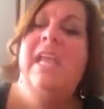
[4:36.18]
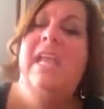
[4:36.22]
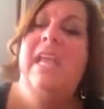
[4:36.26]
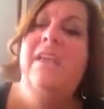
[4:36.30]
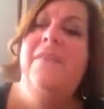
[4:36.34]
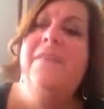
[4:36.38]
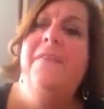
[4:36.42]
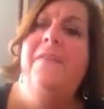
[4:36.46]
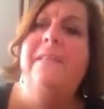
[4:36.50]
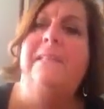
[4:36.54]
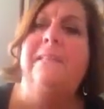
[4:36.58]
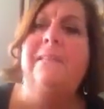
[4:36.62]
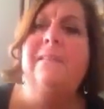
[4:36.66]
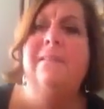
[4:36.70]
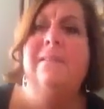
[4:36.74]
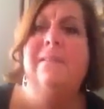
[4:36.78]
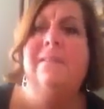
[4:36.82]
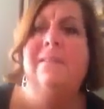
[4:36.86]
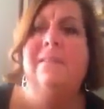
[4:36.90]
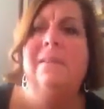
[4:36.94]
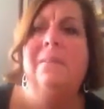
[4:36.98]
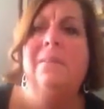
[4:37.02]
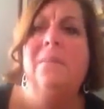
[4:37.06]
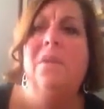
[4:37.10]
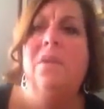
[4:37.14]
If it's,
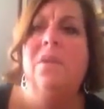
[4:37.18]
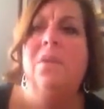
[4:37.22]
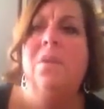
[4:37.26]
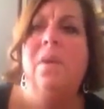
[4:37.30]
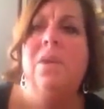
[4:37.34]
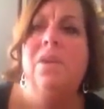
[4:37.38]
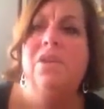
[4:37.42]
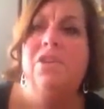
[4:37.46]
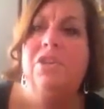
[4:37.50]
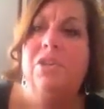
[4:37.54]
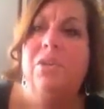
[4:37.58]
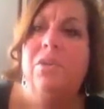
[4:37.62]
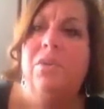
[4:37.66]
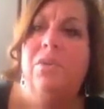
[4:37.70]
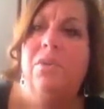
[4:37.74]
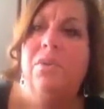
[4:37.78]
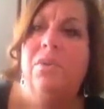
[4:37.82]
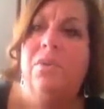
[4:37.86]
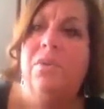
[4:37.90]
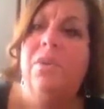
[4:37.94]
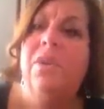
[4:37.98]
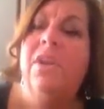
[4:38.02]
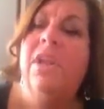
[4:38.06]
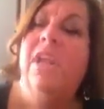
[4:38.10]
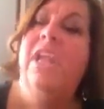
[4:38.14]
oh, I'm not quite
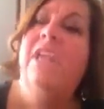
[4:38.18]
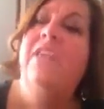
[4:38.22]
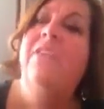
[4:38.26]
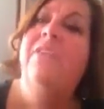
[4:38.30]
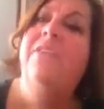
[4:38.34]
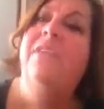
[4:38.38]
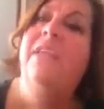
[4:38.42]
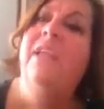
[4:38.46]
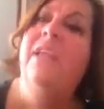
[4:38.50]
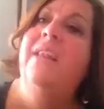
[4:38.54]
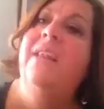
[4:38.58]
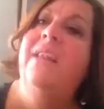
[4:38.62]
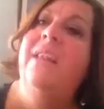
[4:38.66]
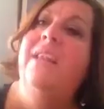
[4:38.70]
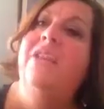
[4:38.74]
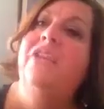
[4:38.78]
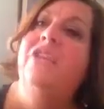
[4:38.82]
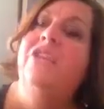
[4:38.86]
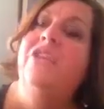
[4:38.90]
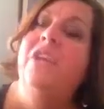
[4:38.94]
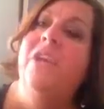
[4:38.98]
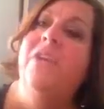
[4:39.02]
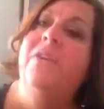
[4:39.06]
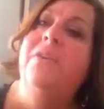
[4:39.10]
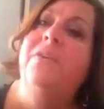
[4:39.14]
sure, then it
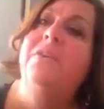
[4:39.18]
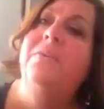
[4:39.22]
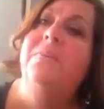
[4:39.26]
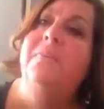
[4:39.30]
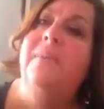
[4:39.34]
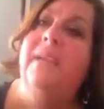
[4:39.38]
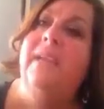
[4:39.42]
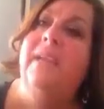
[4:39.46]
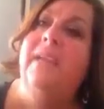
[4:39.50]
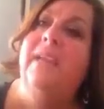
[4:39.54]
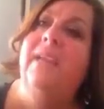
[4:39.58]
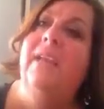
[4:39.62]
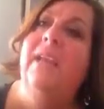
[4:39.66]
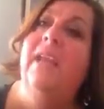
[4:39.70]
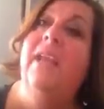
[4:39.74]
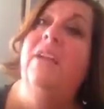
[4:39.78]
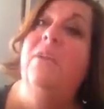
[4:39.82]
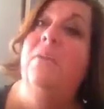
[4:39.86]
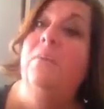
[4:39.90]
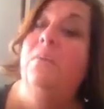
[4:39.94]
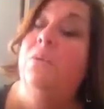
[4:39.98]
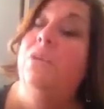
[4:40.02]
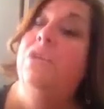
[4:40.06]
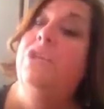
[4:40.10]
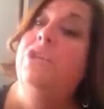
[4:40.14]
shows me and
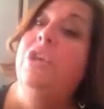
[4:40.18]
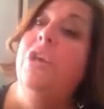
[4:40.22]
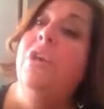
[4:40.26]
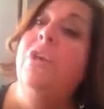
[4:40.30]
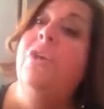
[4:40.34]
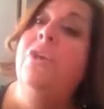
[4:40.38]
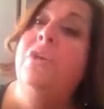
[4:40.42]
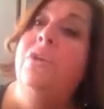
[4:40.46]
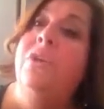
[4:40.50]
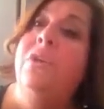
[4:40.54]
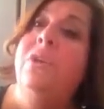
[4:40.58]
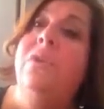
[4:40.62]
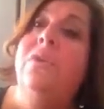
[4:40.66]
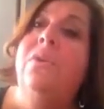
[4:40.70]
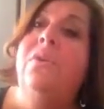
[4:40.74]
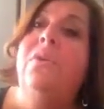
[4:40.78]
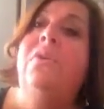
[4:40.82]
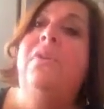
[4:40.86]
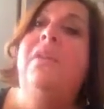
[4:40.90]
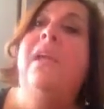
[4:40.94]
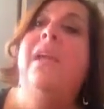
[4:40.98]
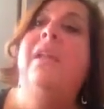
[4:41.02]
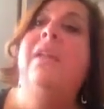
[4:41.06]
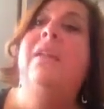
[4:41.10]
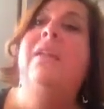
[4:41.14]
it will show you
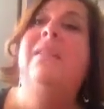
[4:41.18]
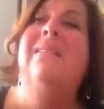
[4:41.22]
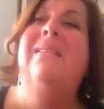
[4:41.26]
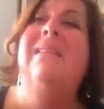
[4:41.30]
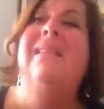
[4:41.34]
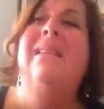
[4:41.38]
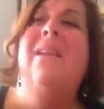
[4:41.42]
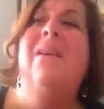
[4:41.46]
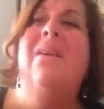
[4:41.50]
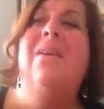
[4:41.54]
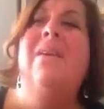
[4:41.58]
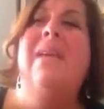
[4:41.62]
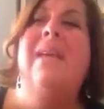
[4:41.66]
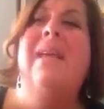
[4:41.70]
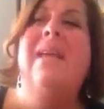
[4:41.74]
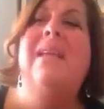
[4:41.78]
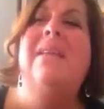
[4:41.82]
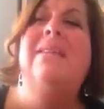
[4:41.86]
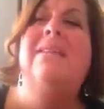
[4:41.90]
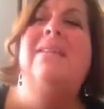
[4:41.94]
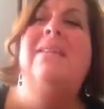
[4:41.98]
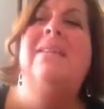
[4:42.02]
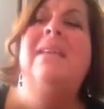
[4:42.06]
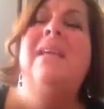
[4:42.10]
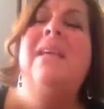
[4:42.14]
that,
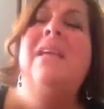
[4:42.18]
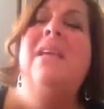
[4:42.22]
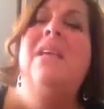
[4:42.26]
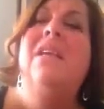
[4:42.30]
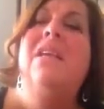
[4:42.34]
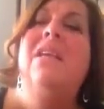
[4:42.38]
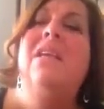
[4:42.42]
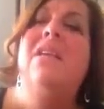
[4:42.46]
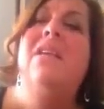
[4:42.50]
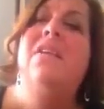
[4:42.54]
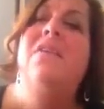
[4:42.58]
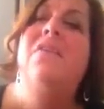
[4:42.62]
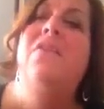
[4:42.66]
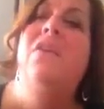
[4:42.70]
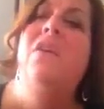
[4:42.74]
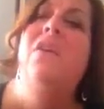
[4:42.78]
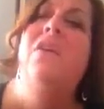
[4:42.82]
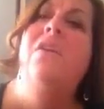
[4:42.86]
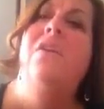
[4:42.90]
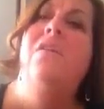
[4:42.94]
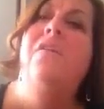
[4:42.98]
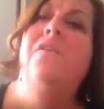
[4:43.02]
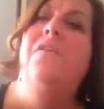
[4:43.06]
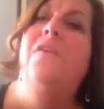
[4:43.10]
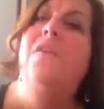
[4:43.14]
you've
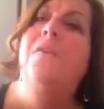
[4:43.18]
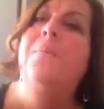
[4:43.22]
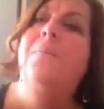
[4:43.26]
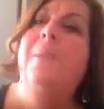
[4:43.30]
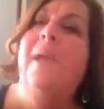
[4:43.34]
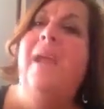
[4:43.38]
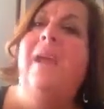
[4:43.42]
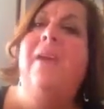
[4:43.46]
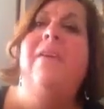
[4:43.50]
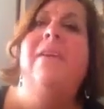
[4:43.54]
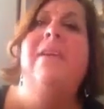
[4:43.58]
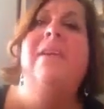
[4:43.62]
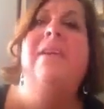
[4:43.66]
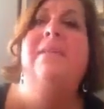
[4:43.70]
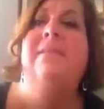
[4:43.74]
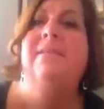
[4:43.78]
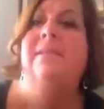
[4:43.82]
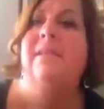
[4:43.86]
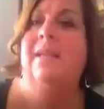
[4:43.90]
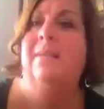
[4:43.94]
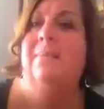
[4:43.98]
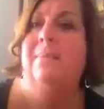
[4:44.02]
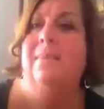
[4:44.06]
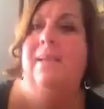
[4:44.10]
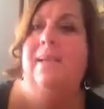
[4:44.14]
got a few barriers
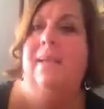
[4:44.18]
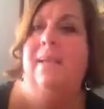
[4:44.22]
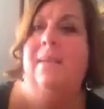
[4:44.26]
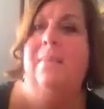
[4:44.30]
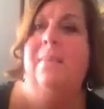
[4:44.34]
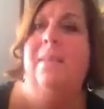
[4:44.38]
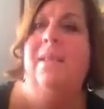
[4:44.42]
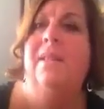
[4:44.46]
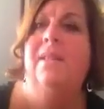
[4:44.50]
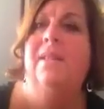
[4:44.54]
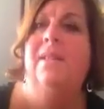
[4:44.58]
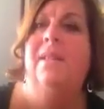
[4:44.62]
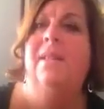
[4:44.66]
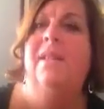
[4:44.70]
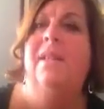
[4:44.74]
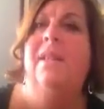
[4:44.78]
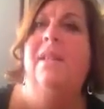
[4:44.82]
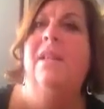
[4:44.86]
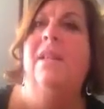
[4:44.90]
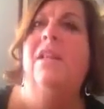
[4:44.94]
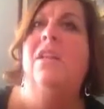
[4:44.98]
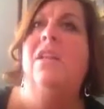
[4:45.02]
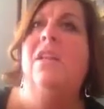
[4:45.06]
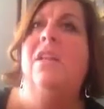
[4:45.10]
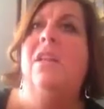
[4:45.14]
coming up and that
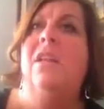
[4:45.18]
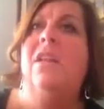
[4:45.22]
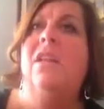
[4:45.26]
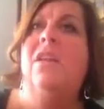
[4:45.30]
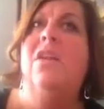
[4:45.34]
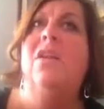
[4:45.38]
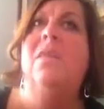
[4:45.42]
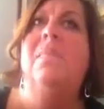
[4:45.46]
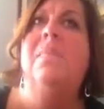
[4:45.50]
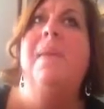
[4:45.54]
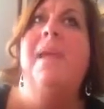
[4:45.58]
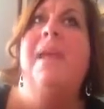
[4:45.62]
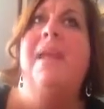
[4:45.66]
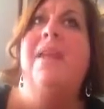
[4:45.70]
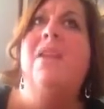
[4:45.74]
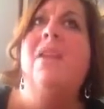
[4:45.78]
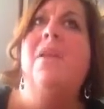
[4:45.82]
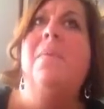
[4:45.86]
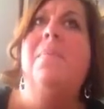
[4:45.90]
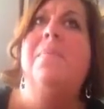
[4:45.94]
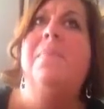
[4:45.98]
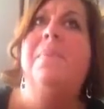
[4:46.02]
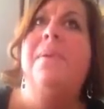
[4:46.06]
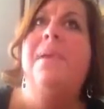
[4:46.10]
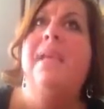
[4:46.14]
you may
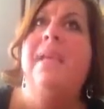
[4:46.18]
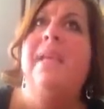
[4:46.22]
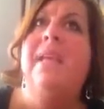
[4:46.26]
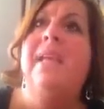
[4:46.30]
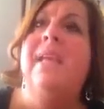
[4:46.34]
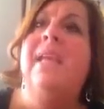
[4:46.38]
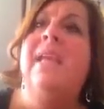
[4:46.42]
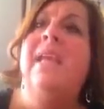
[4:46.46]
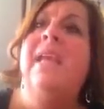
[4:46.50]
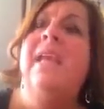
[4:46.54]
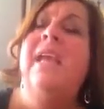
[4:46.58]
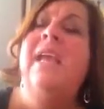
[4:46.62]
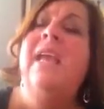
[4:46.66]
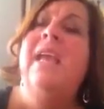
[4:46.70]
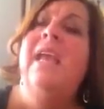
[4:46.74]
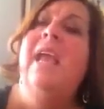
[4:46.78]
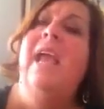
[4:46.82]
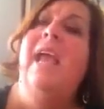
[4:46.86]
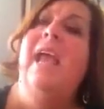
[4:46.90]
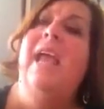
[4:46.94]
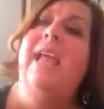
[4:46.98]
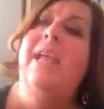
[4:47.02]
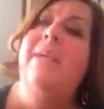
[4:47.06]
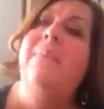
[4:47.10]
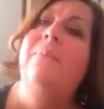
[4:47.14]
not be
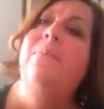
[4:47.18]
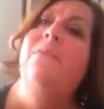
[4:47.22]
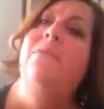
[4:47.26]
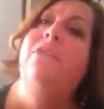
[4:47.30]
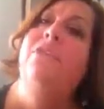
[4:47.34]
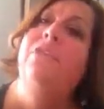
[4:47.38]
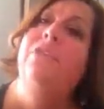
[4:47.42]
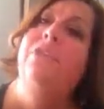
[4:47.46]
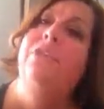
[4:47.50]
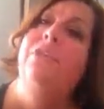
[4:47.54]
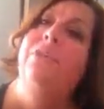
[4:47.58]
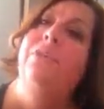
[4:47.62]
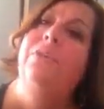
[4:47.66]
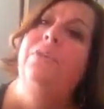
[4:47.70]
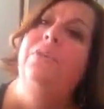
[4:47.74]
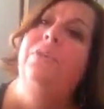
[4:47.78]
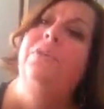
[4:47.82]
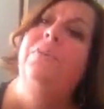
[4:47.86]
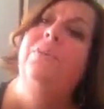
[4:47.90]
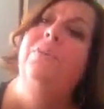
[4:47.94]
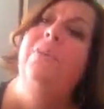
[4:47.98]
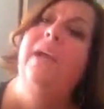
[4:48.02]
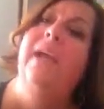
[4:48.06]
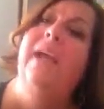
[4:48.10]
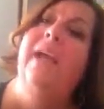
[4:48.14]
able
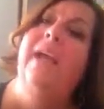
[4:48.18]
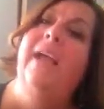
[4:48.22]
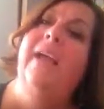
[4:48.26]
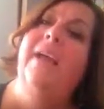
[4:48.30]
to